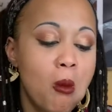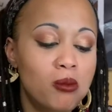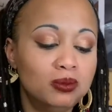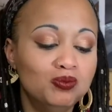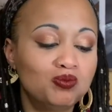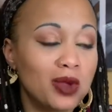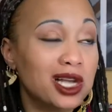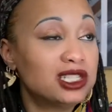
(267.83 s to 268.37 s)

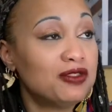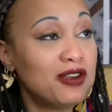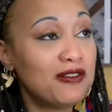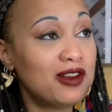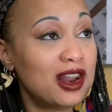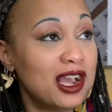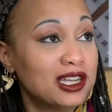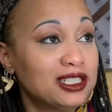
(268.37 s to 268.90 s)
That was the very
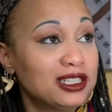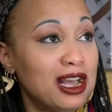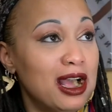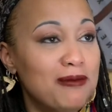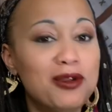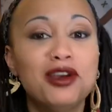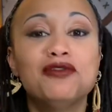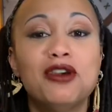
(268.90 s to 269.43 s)
last time. No,
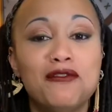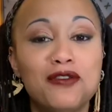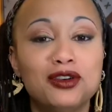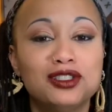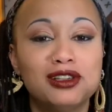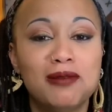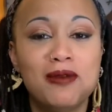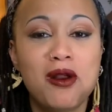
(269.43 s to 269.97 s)
it was the very first
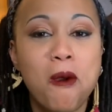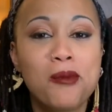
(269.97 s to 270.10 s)
time, right?